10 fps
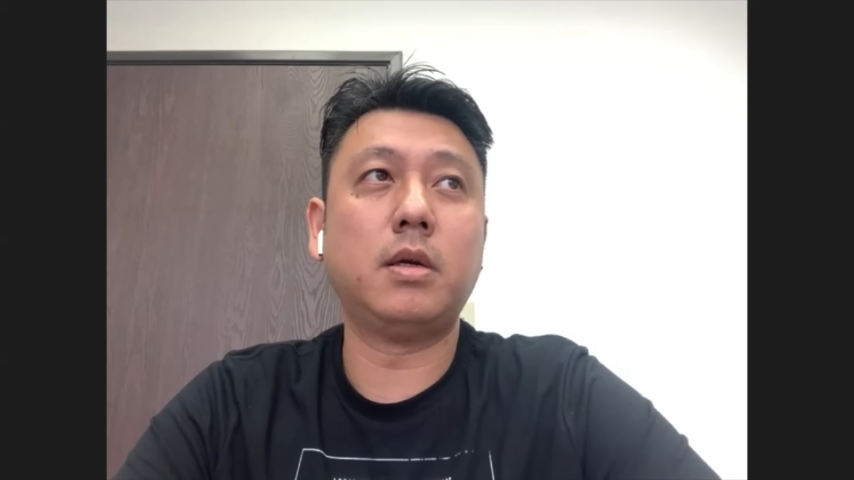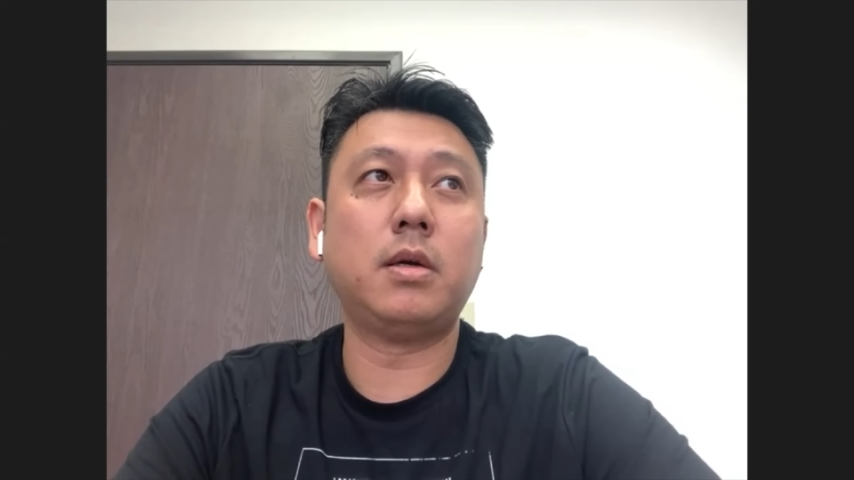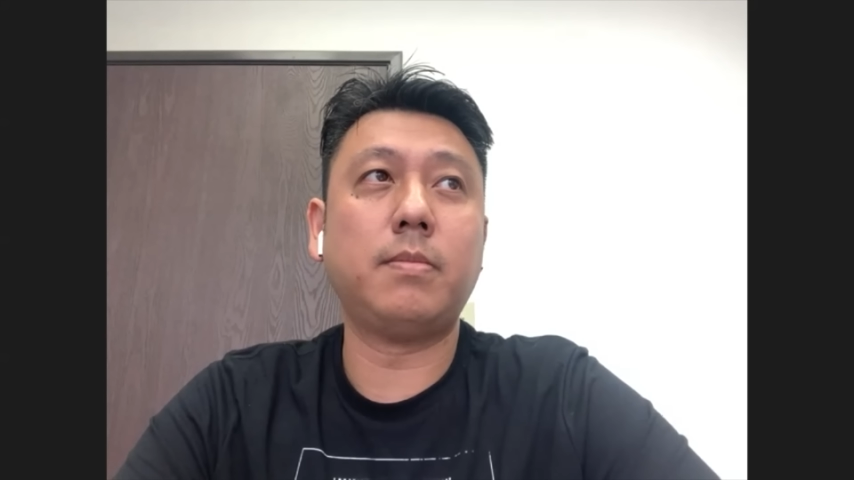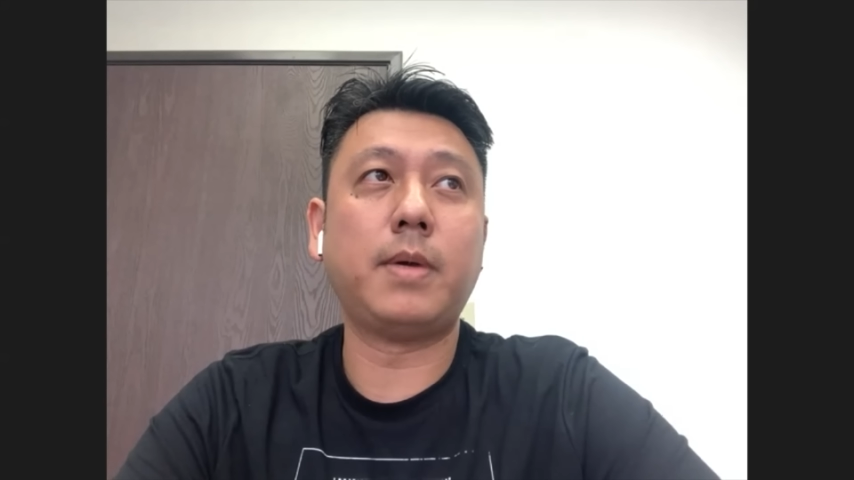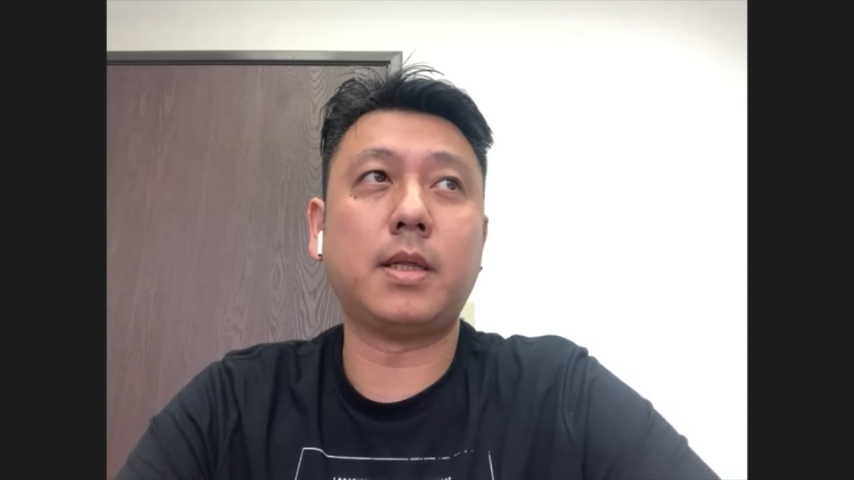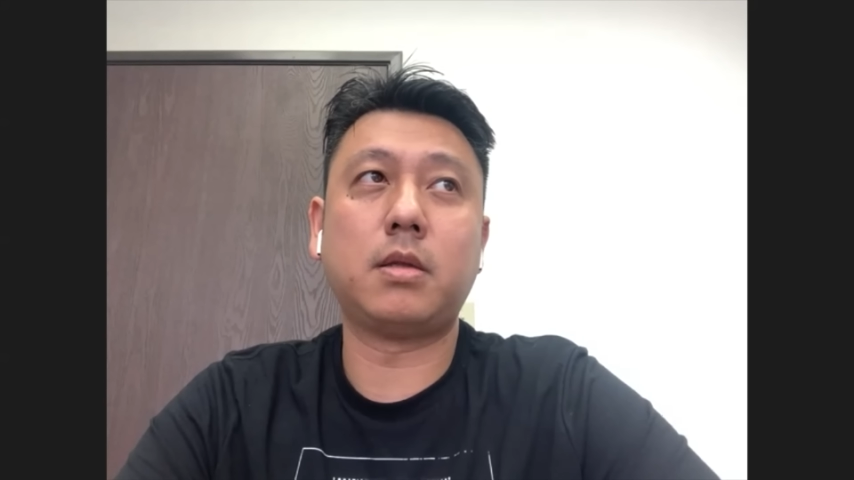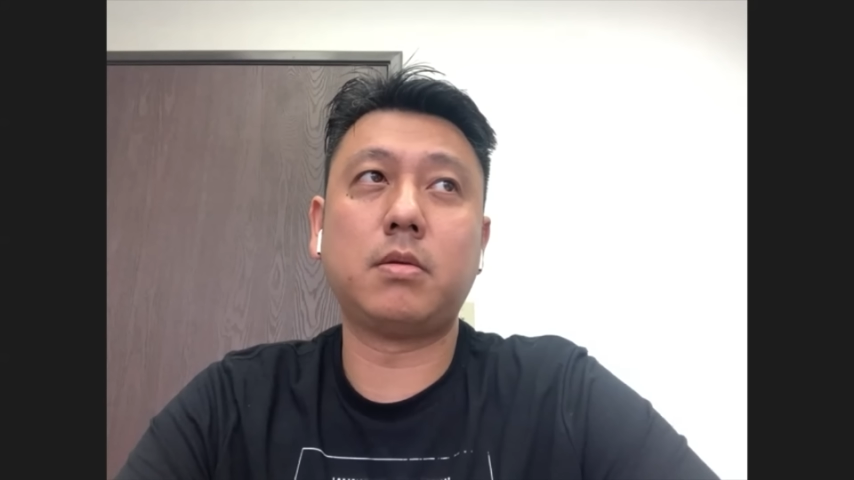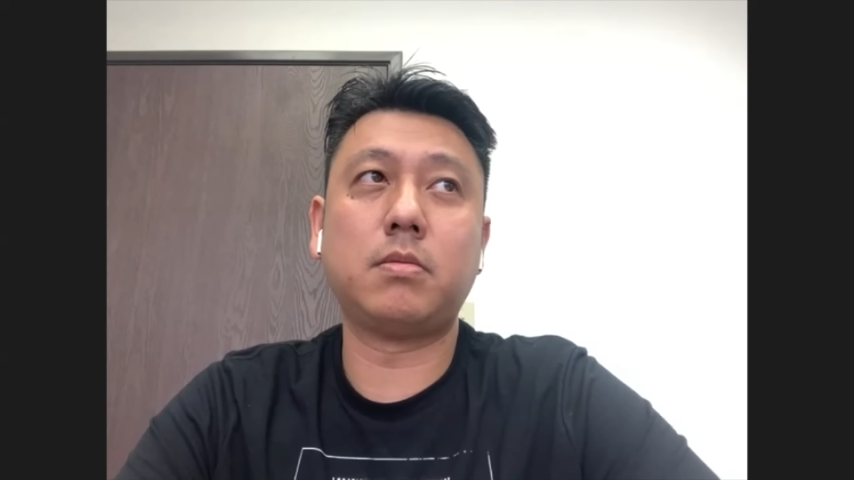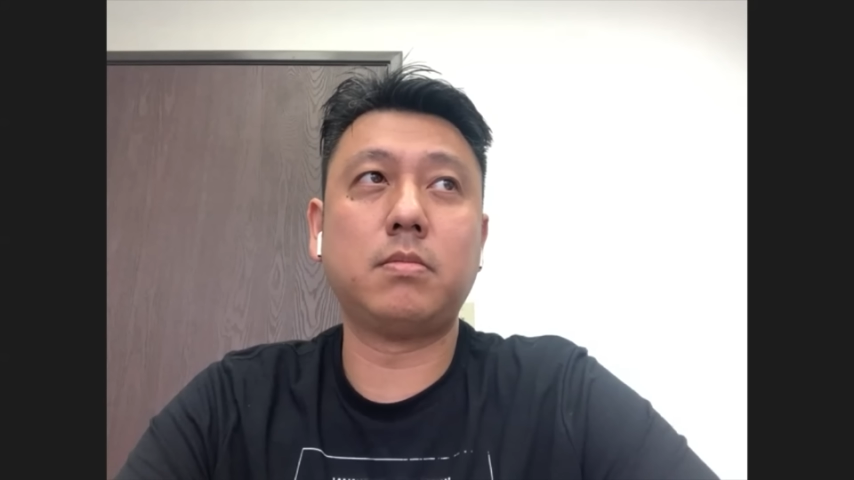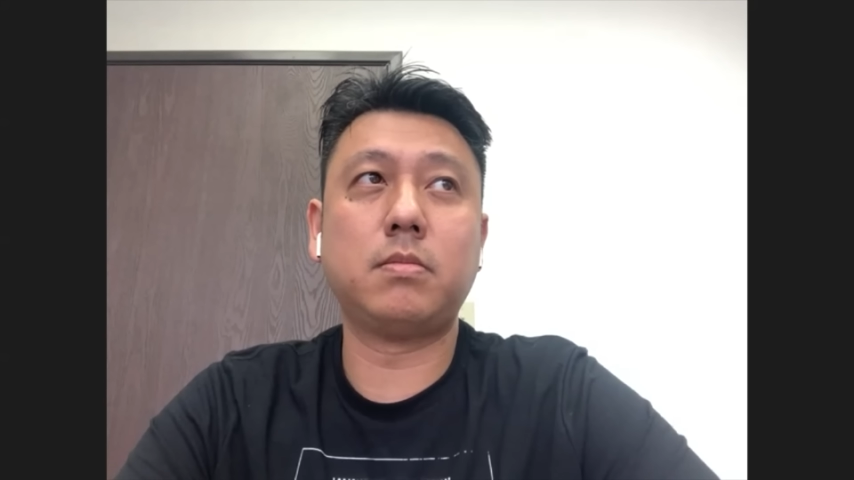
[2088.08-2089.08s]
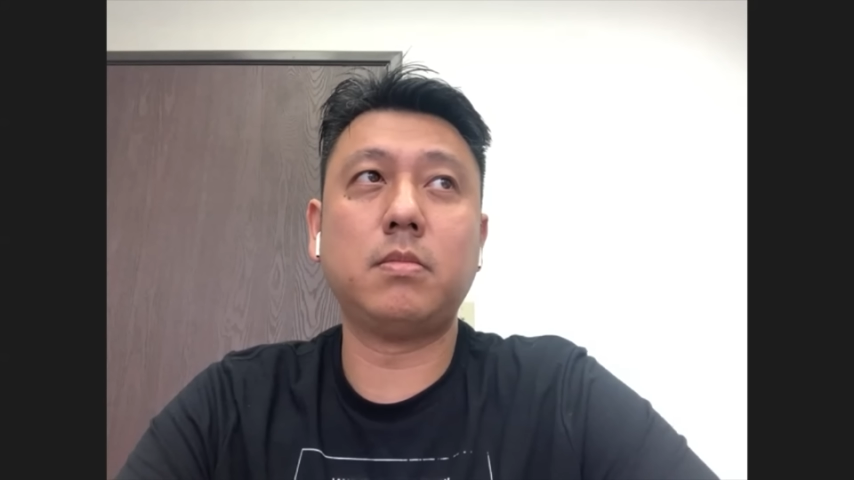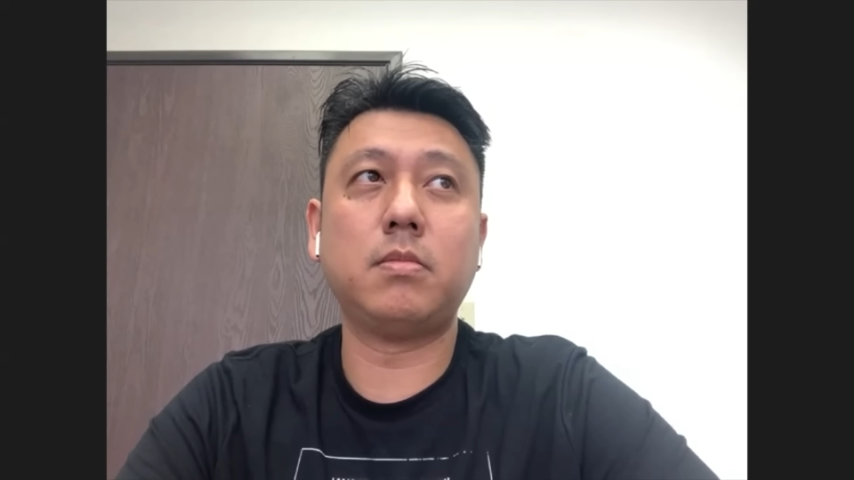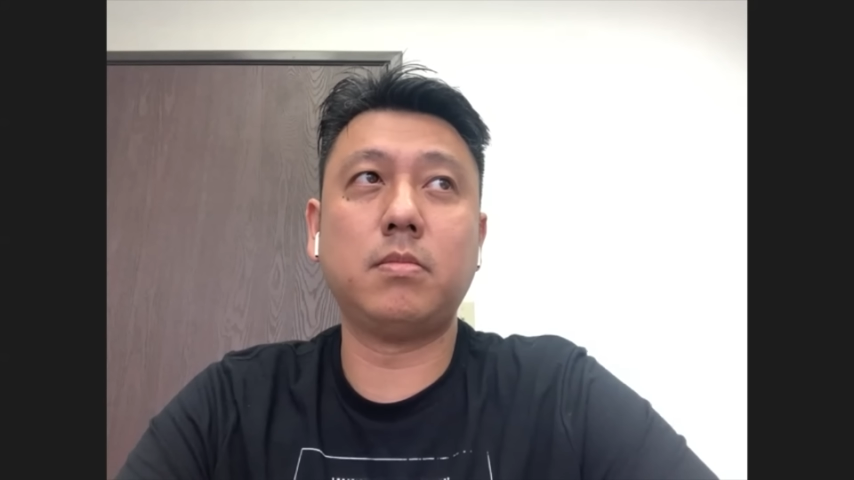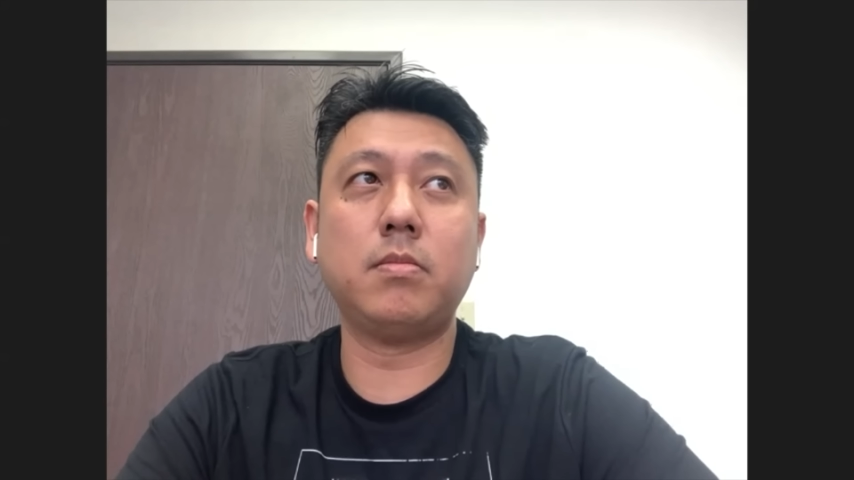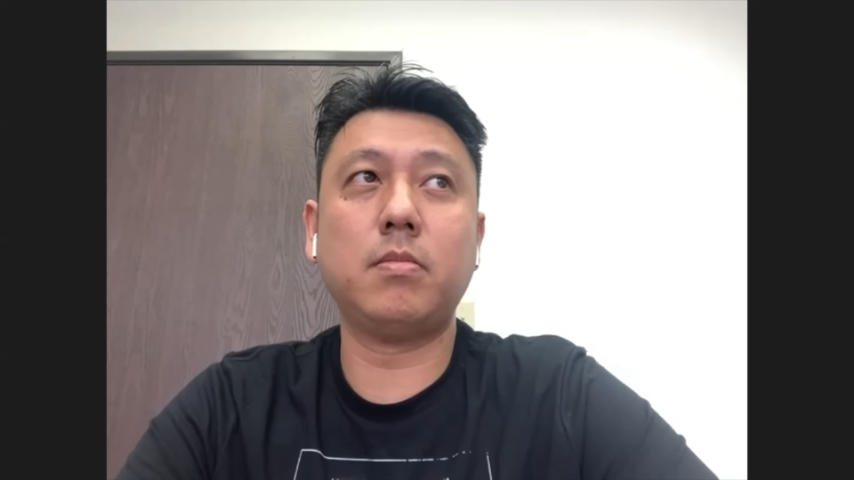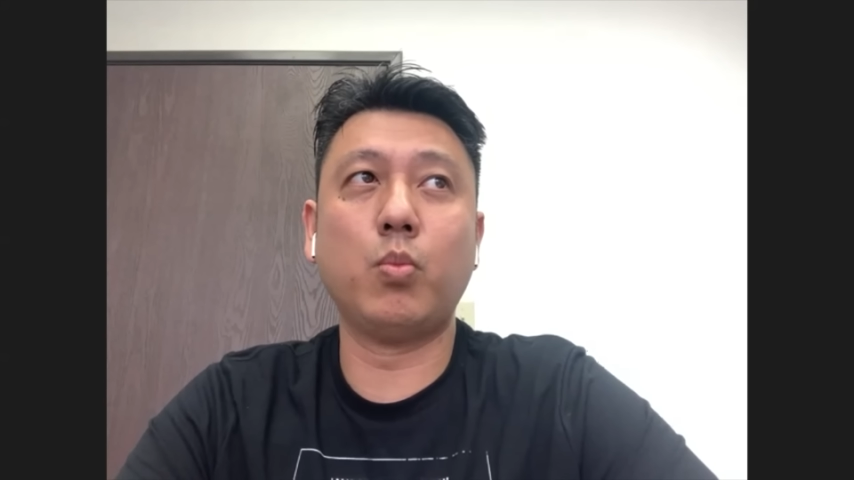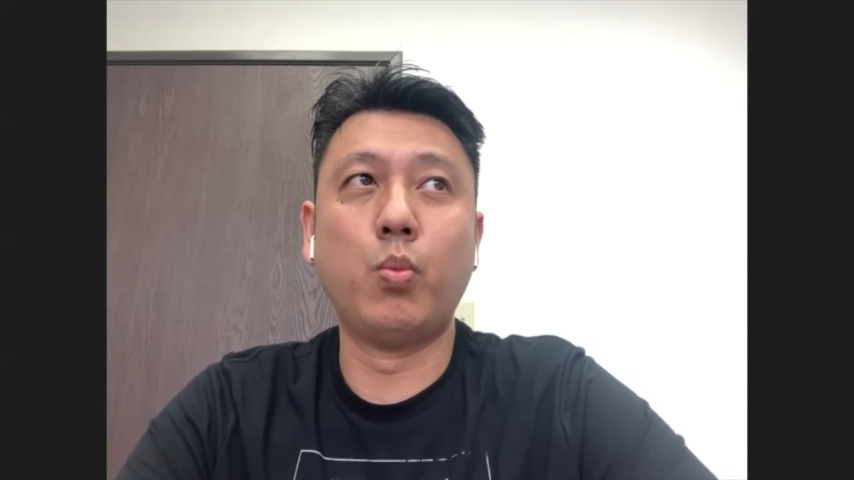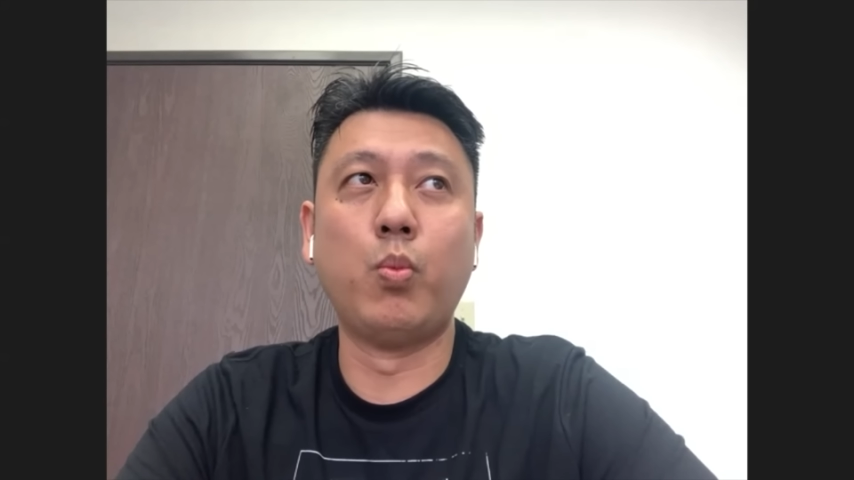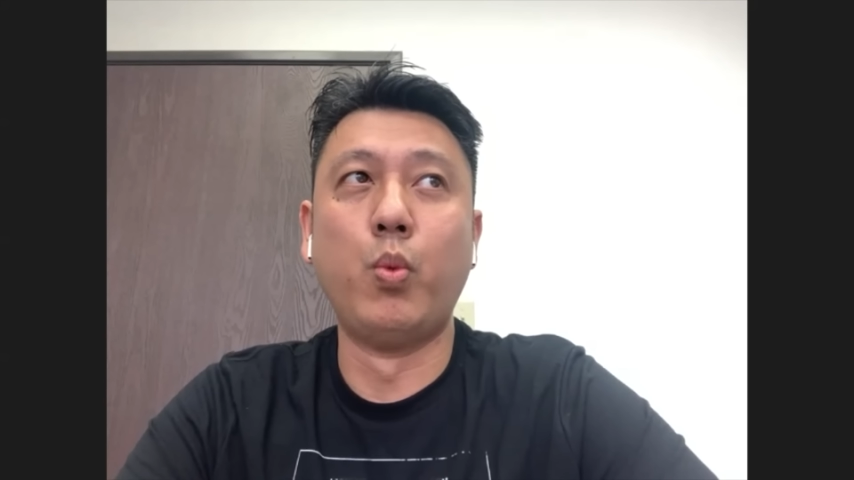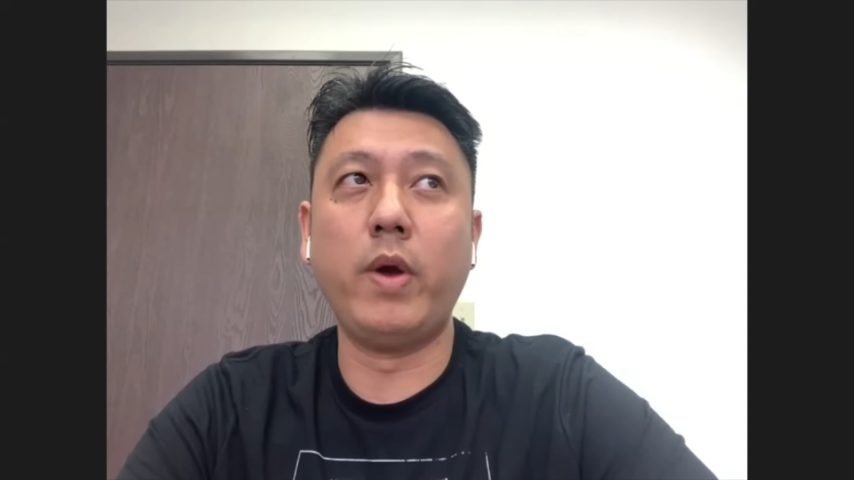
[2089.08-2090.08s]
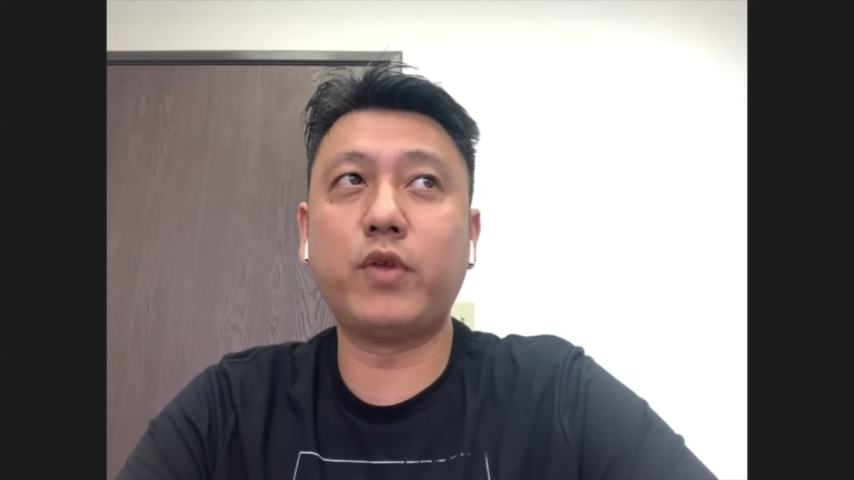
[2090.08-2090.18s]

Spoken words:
but with